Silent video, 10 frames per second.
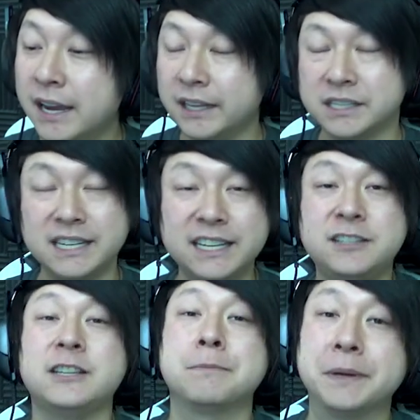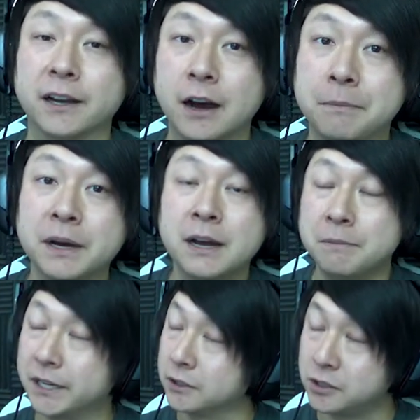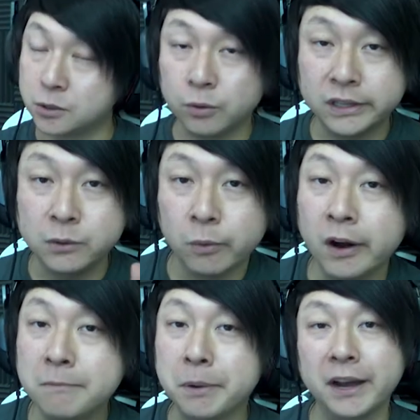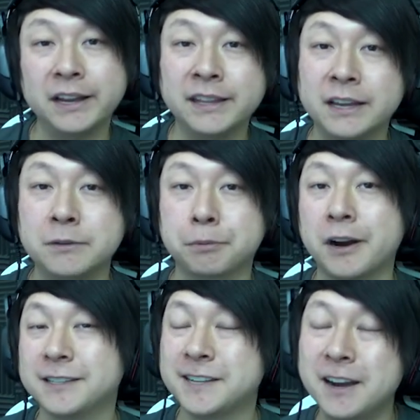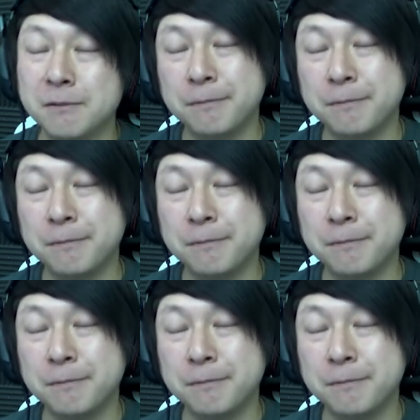It's easy to pick up because it's only one button that you press,